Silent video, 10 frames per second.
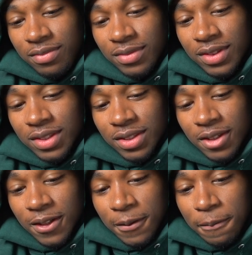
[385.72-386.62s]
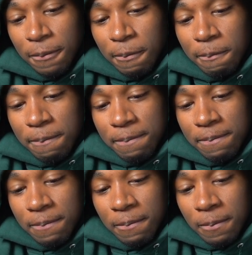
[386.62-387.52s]

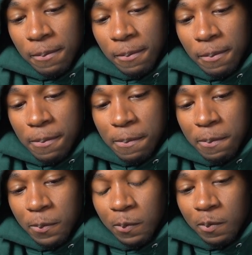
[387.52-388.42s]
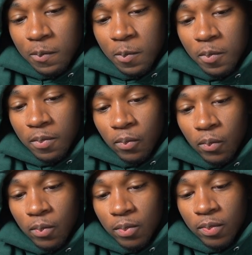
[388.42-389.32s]

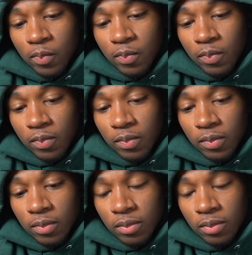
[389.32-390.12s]
(no one is talking)